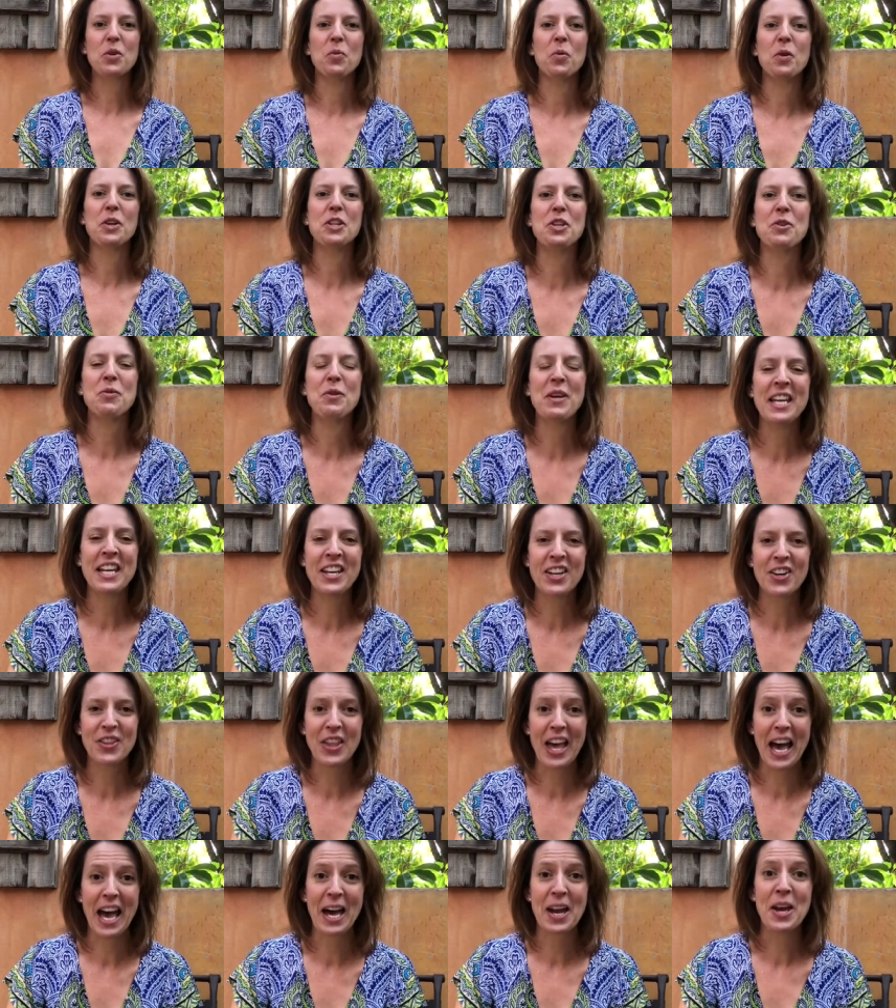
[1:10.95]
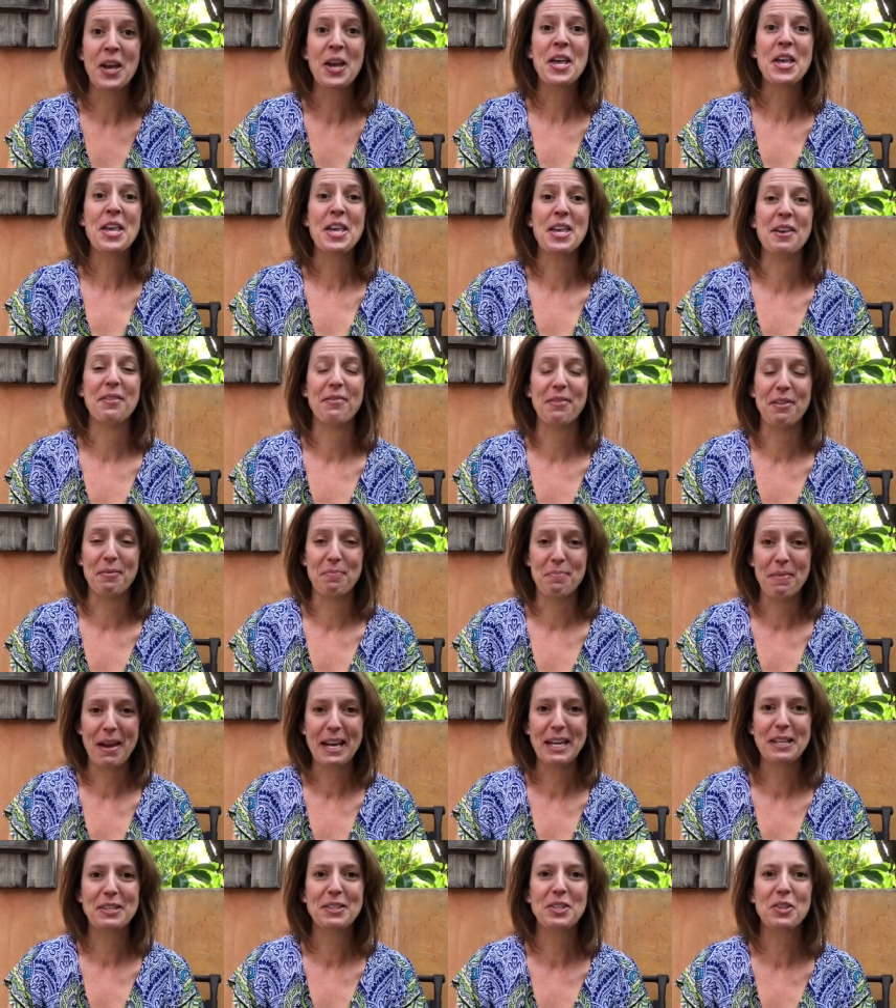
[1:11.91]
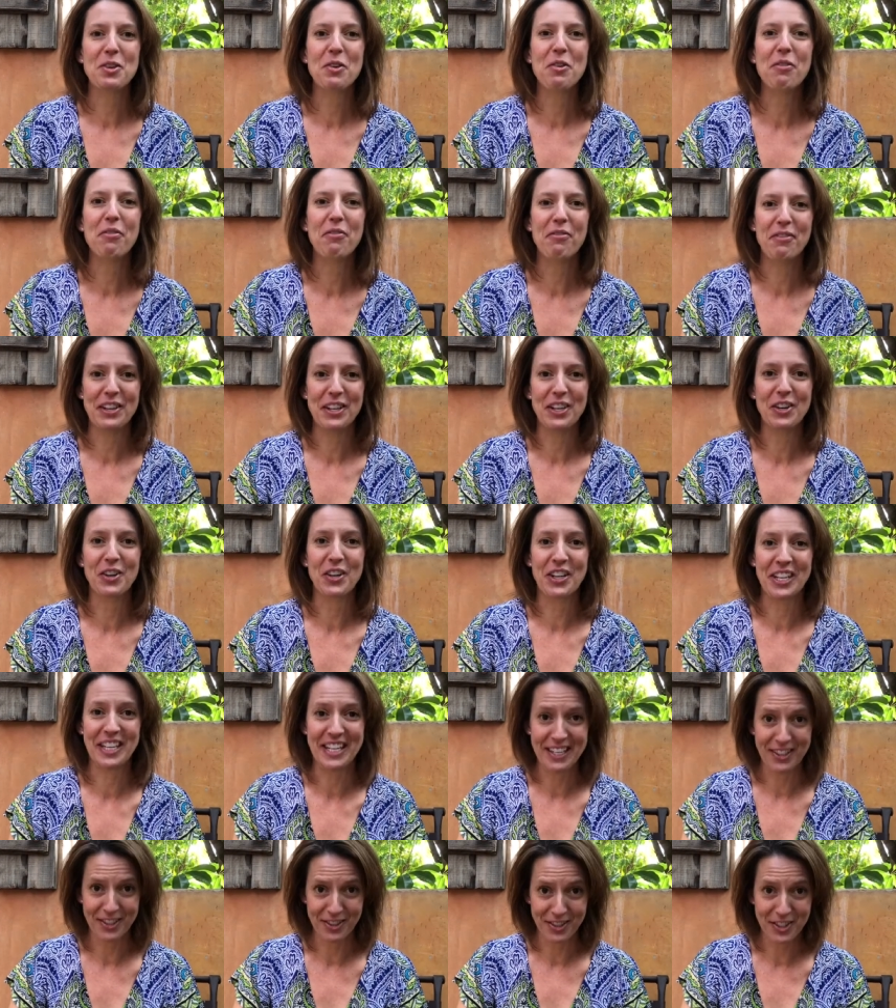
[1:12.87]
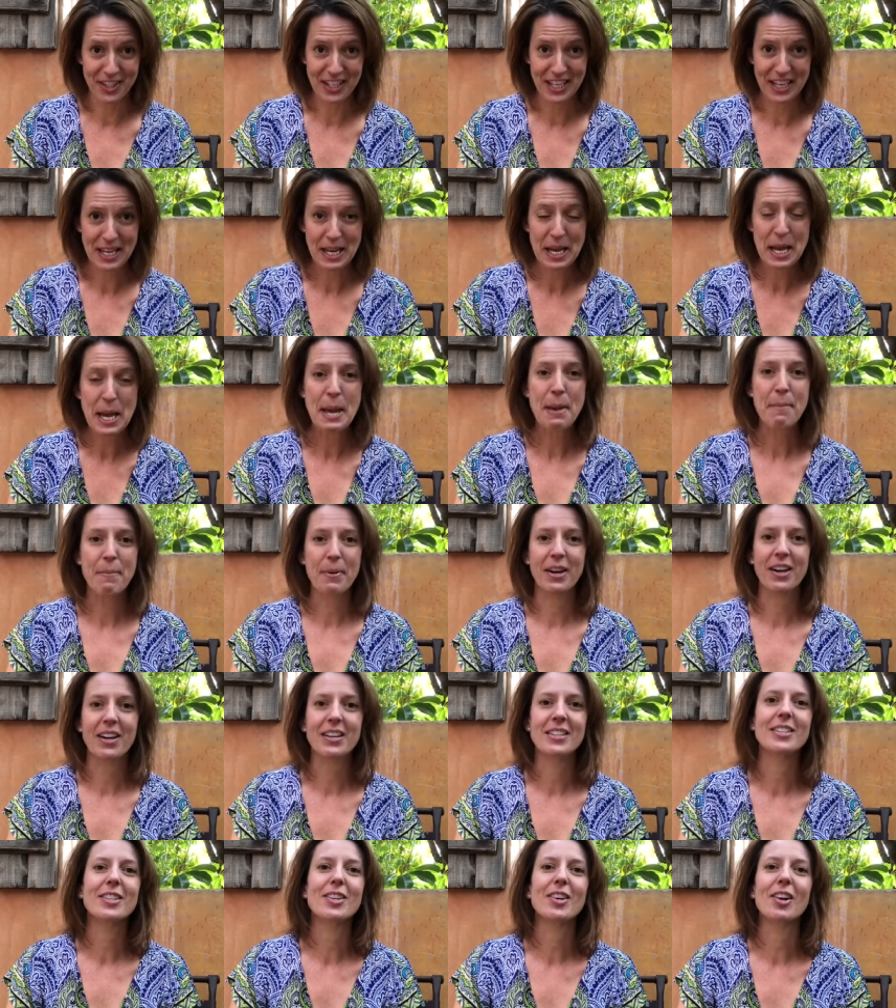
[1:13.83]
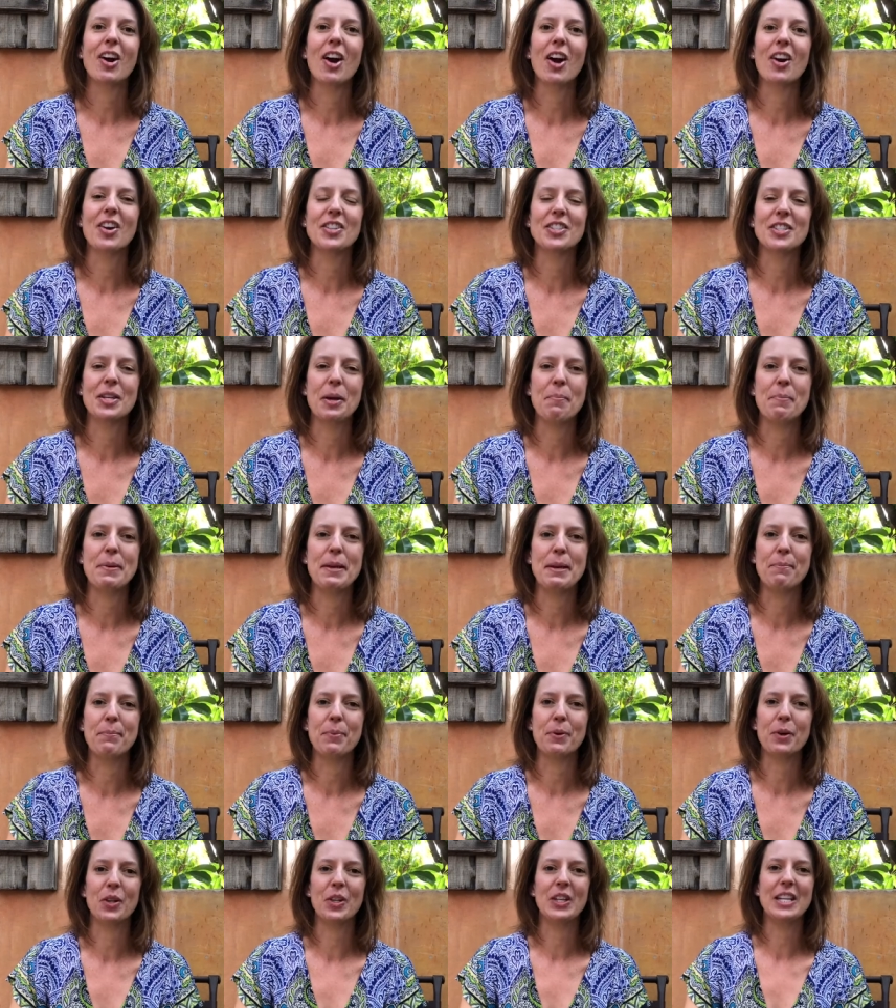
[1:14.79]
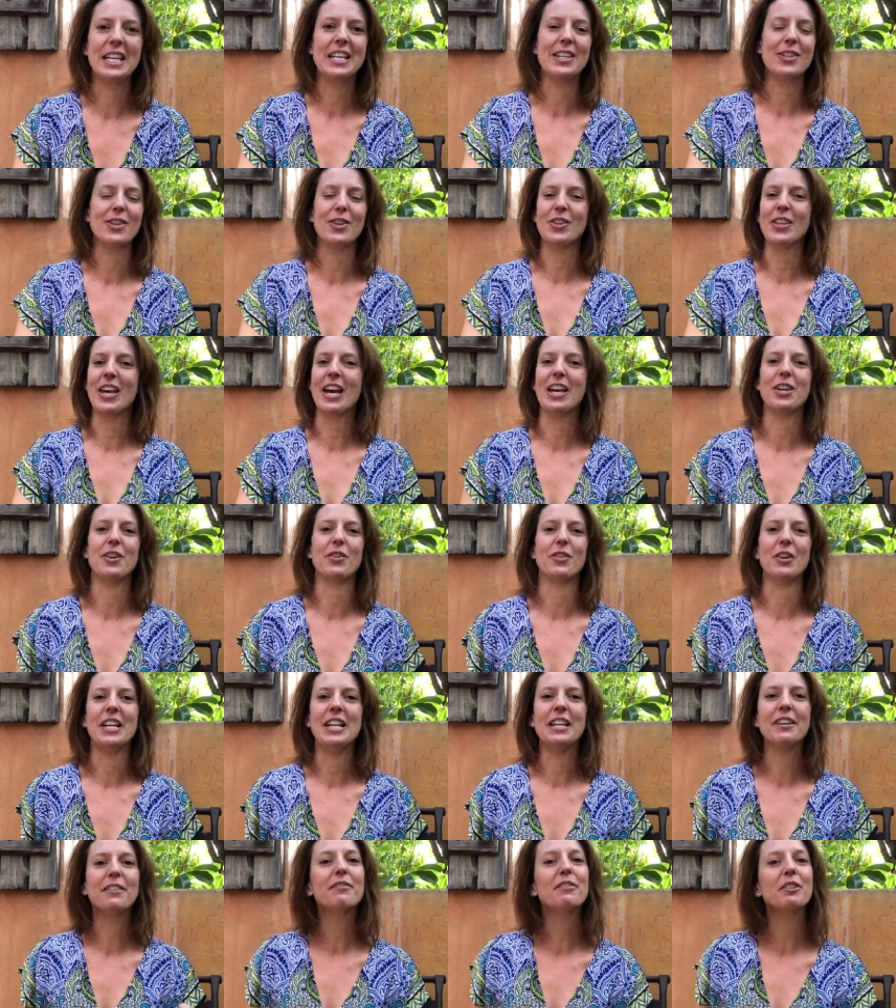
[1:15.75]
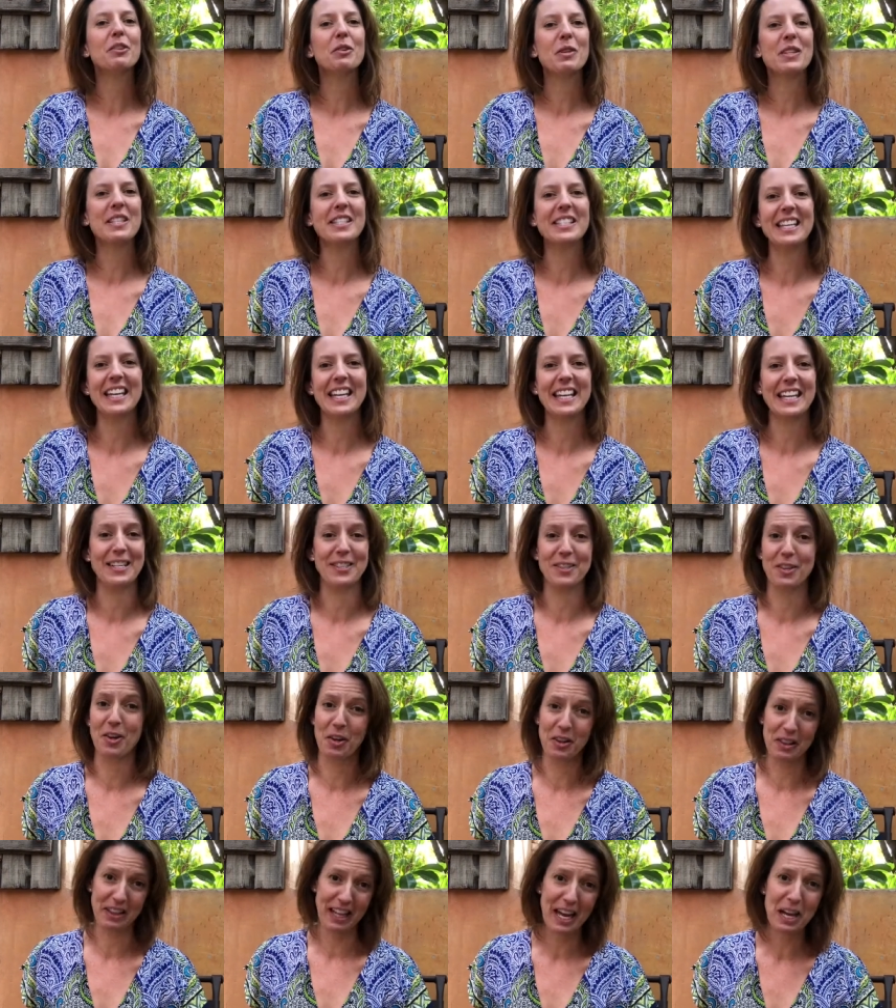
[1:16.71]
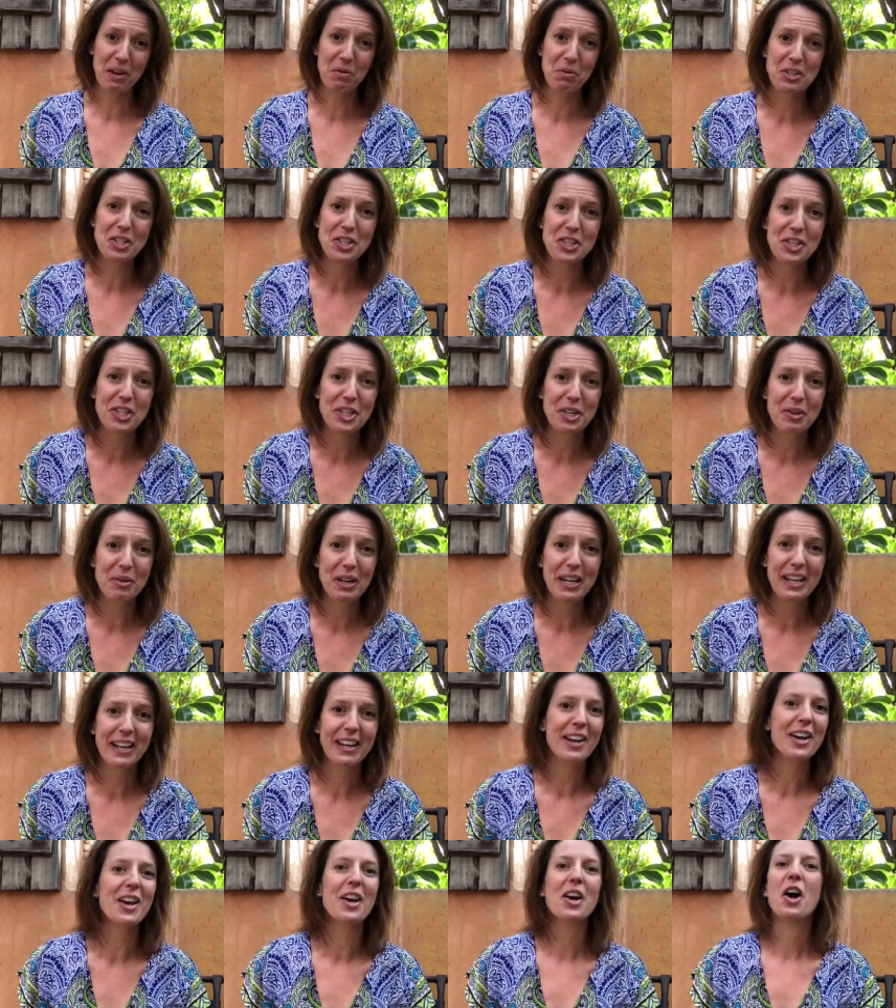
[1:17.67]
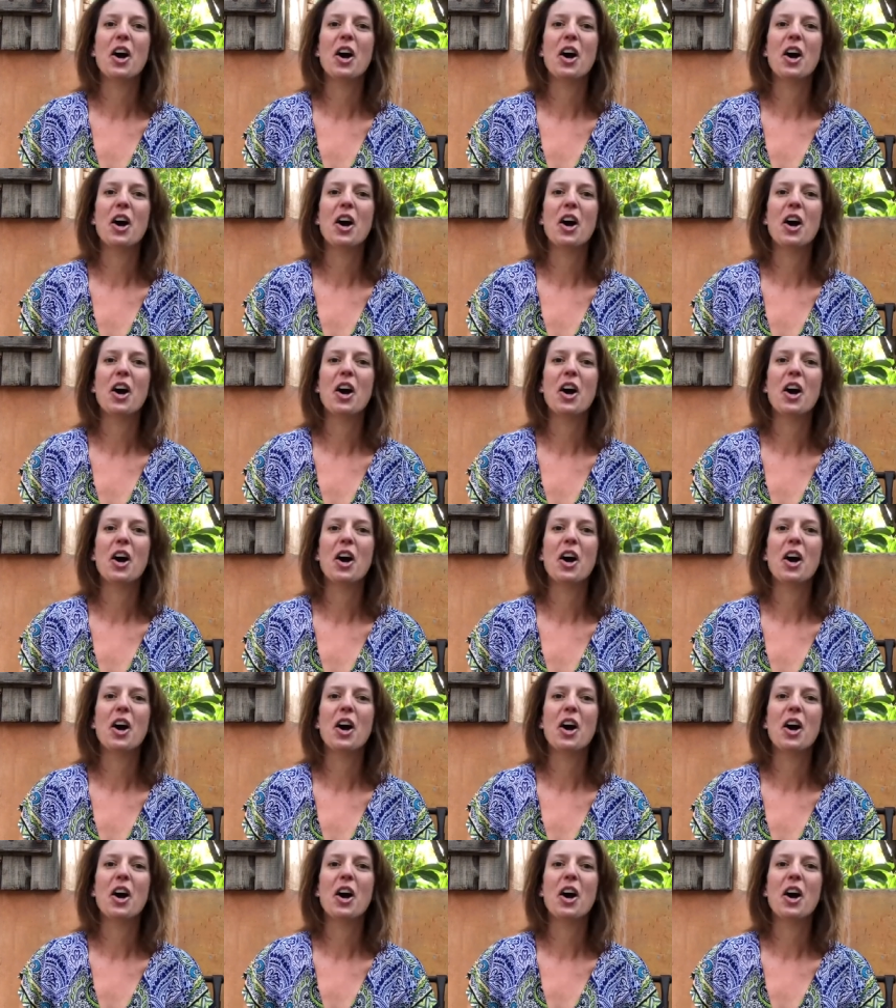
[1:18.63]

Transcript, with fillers: when you hear that, if it makes you feel guilty because there are some people either that you're influencing and don't like what you're doing,